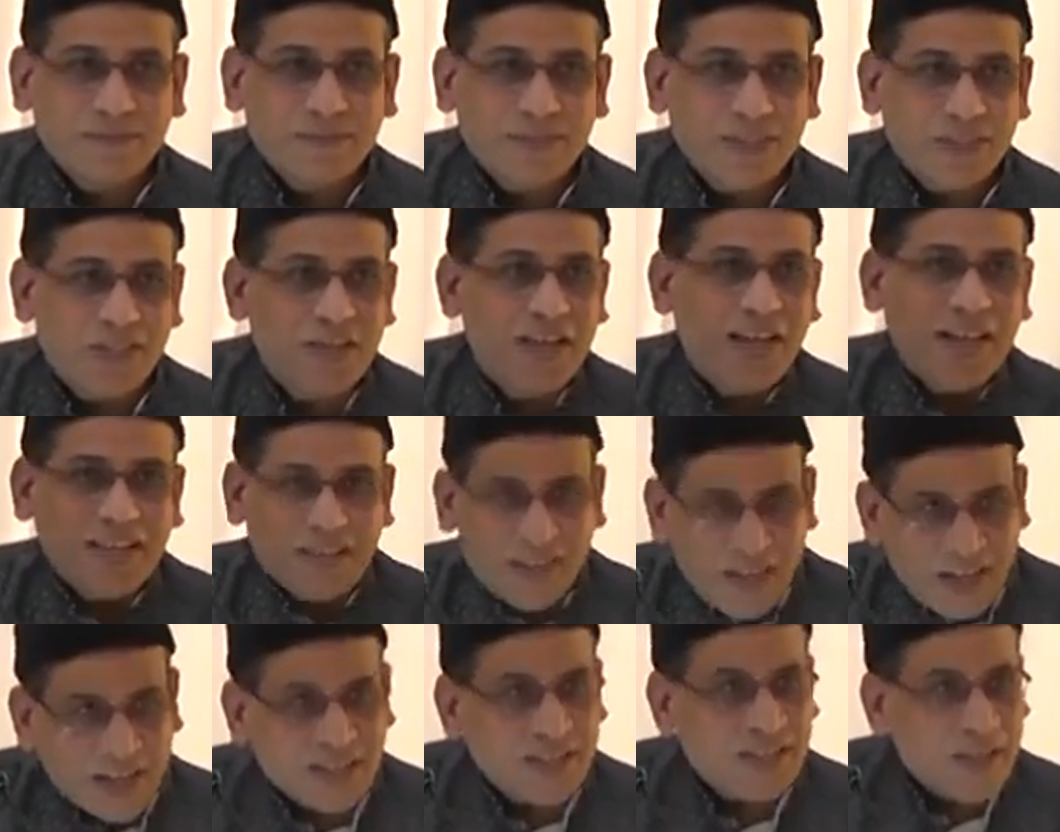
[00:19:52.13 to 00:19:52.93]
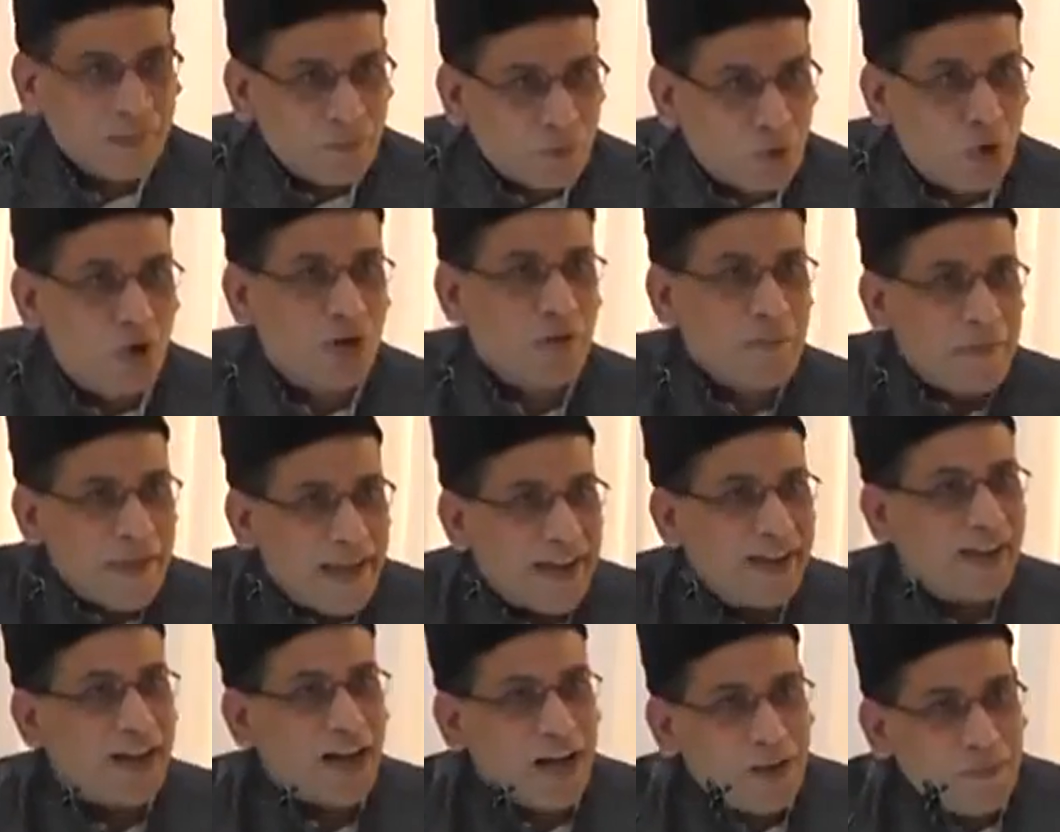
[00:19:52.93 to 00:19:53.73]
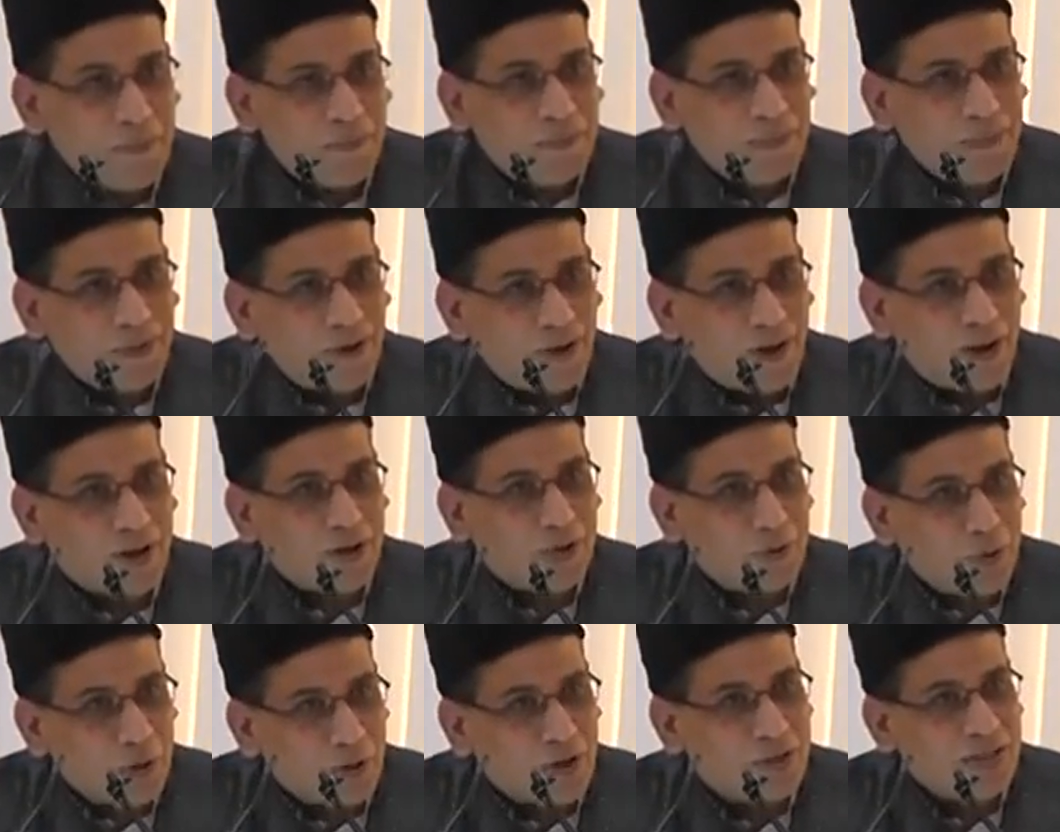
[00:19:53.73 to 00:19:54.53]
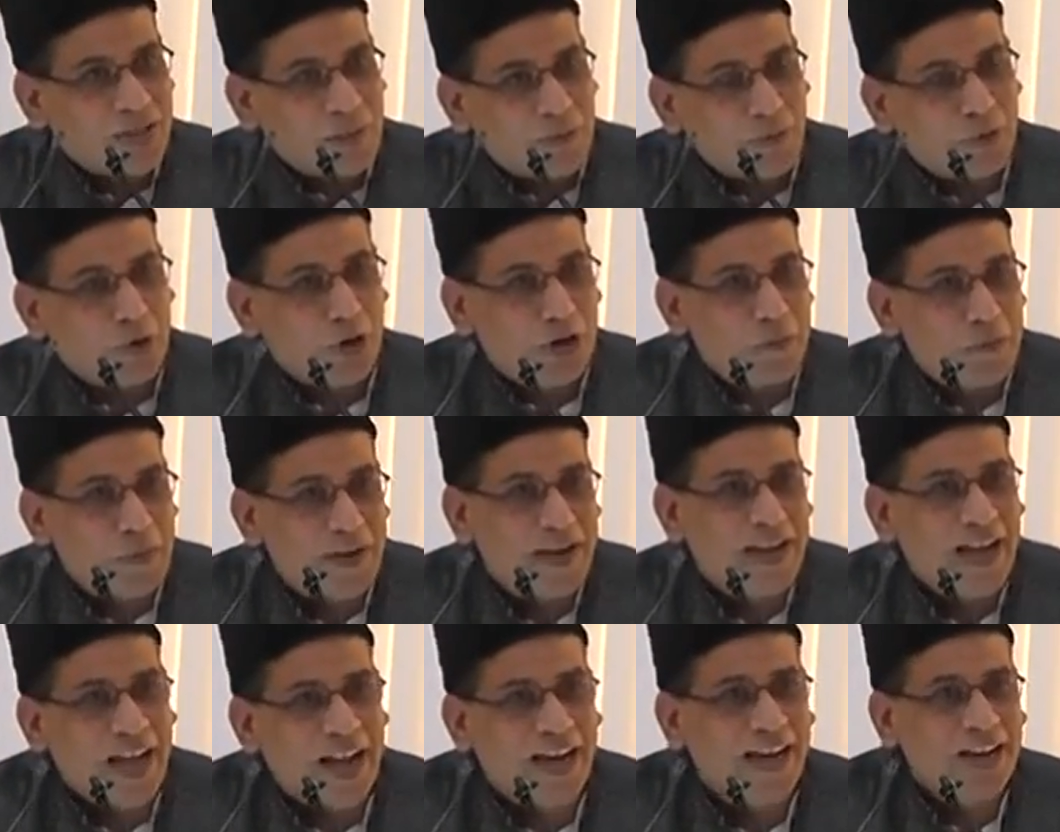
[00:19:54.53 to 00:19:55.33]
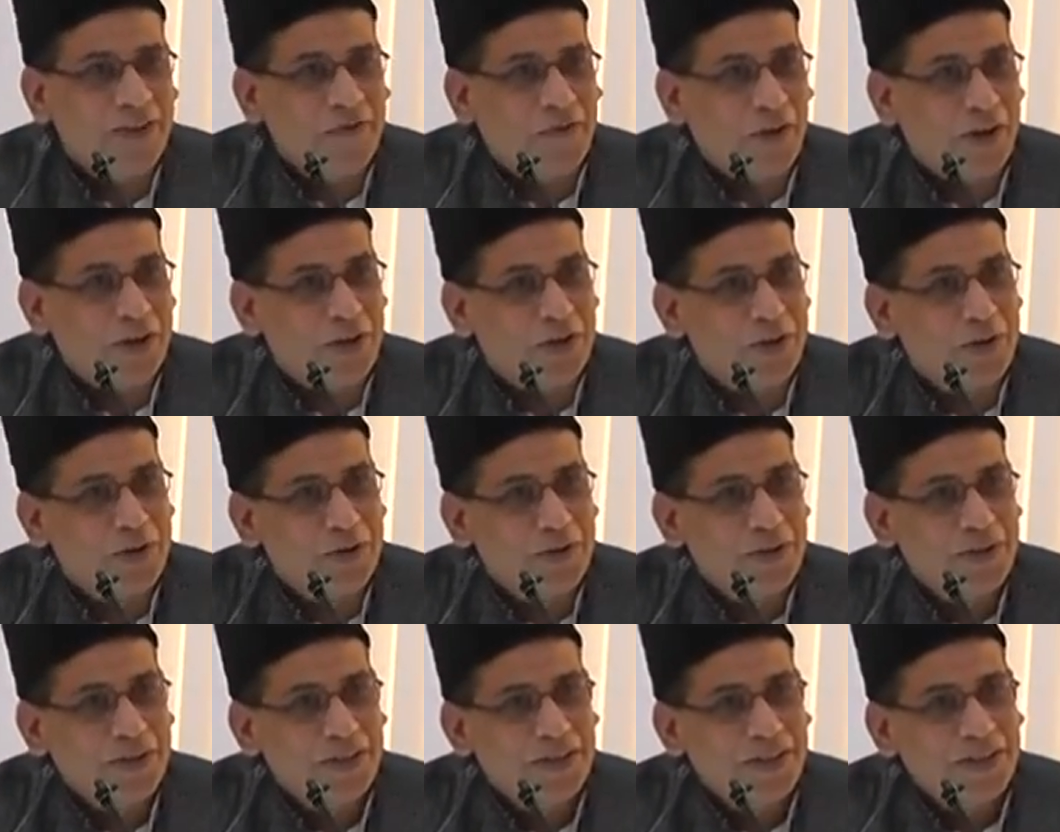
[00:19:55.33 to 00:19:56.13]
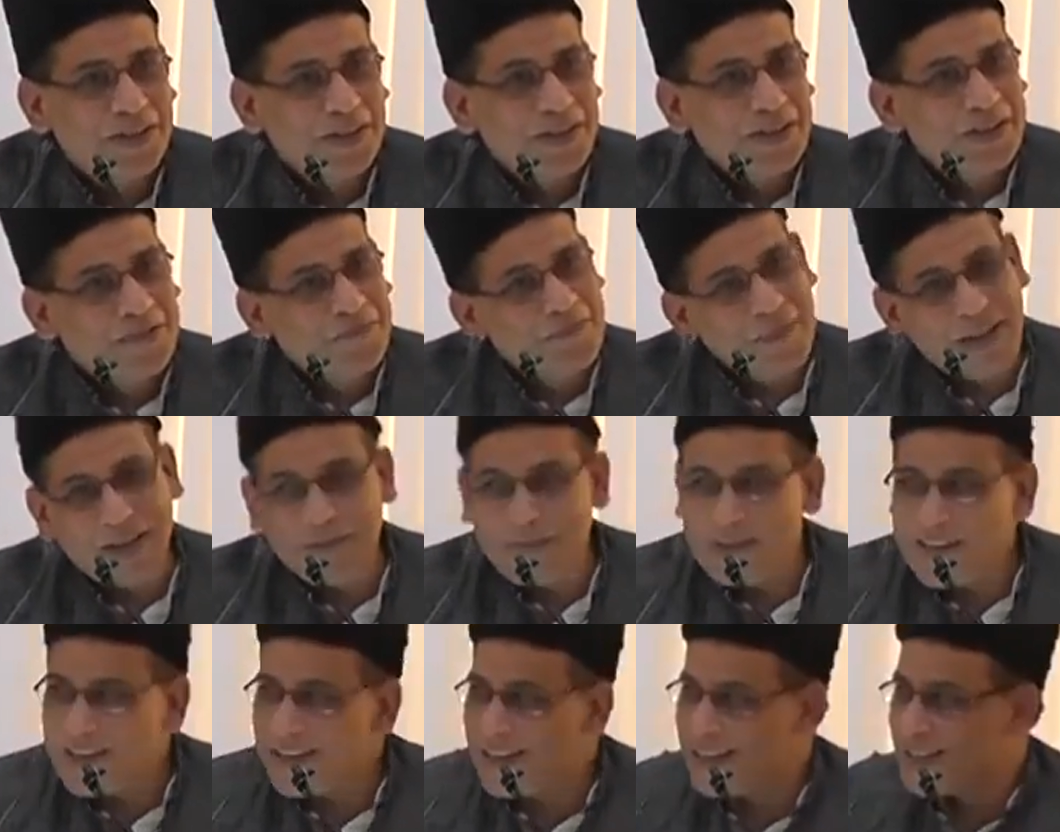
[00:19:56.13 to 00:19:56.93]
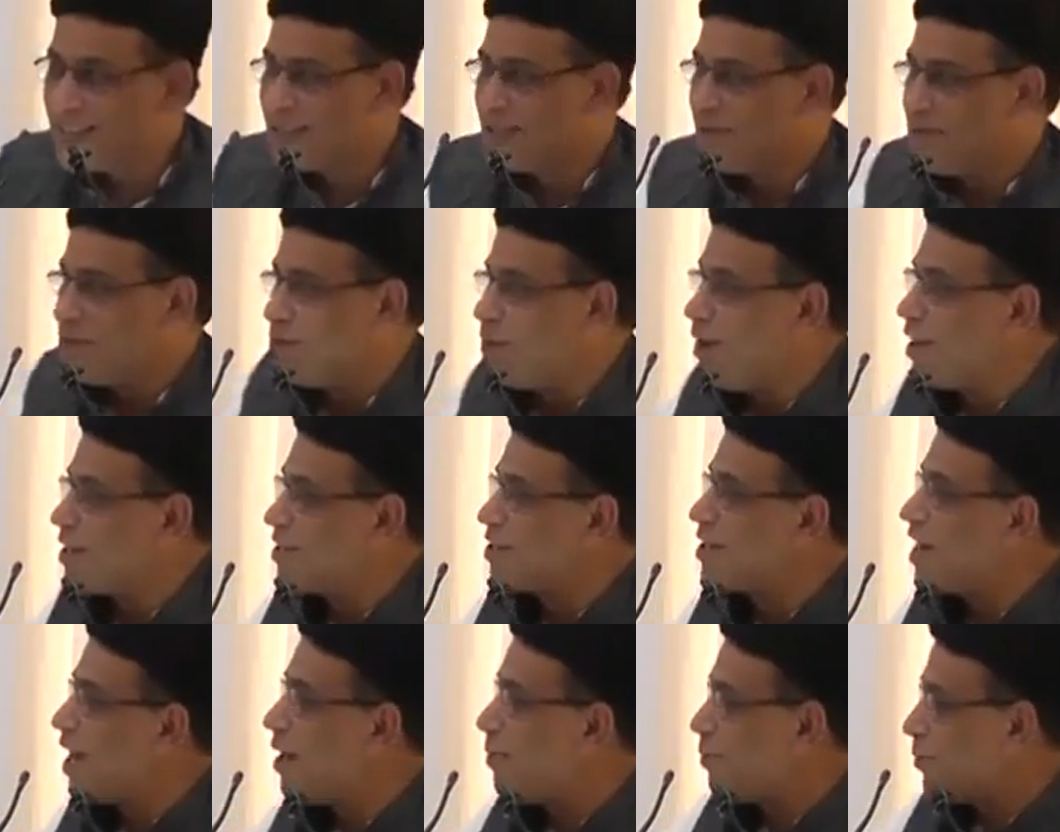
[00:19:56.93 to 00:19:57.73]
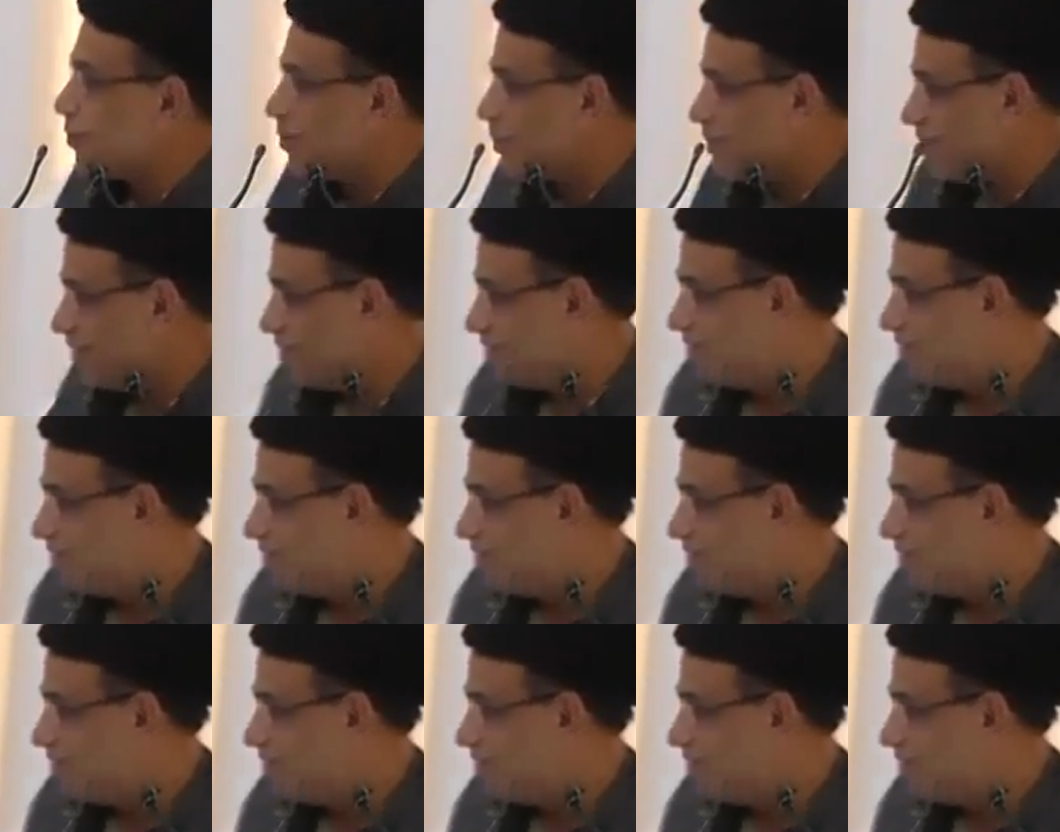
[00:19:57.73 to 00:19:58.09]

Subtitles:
she has done some good makeup or cooked some good biryani for you, maybe it's washed out.